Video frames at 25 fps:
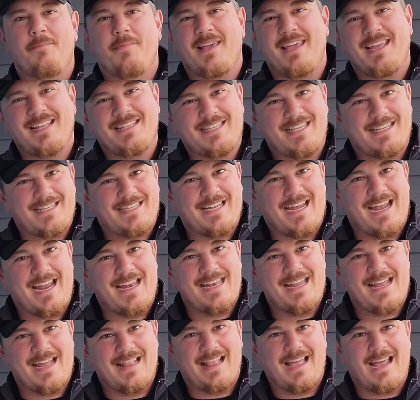against this tight
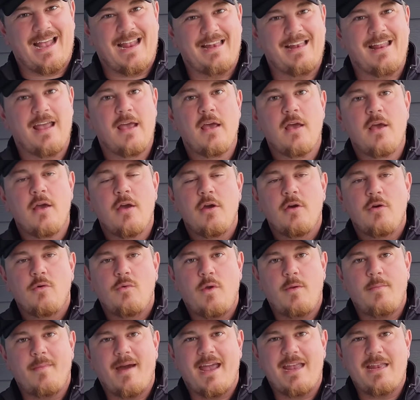deadline,
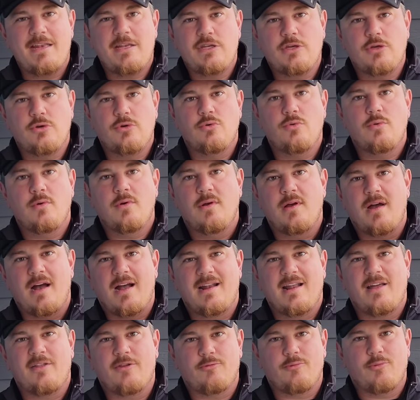we might do
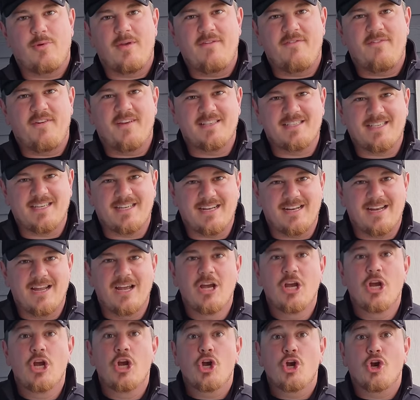another revisit
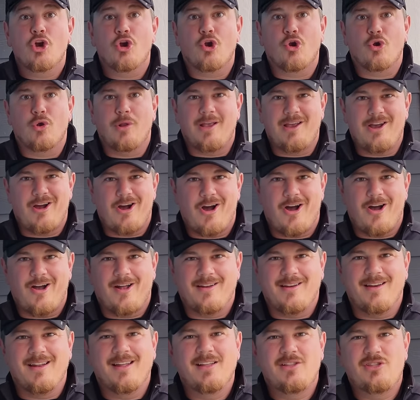early
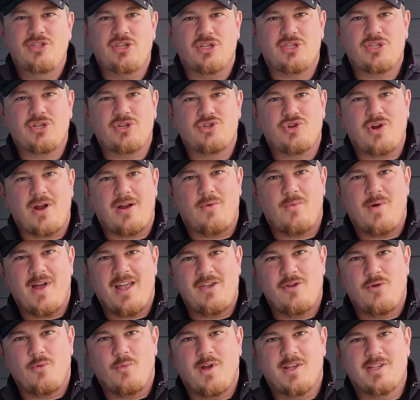on just to try to wet
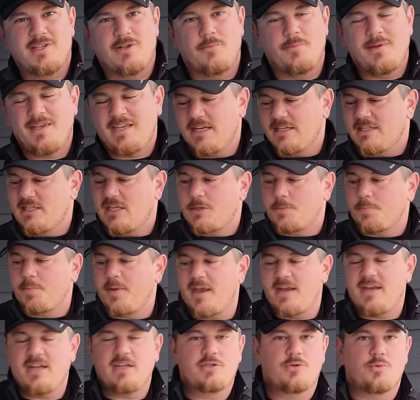your whistle because this
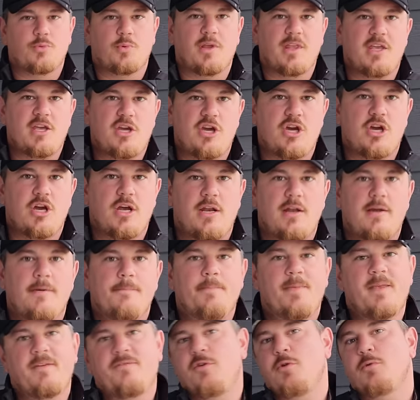plane is really good.
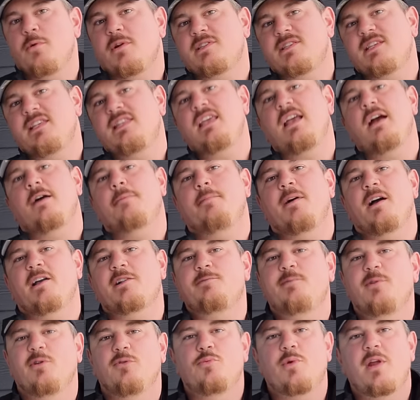If you want to see the unbox
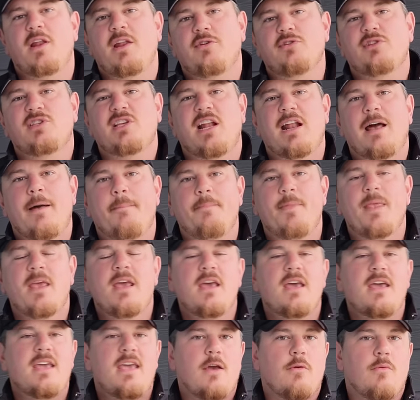build radio setup,
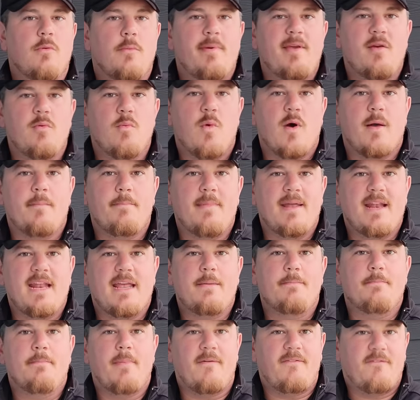it will be one
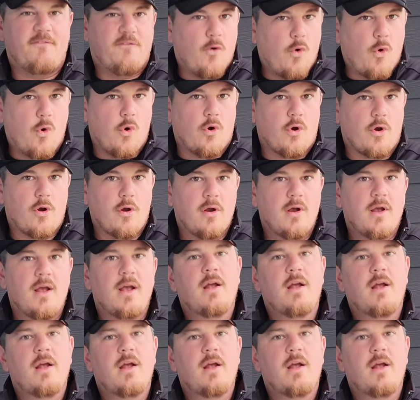minute before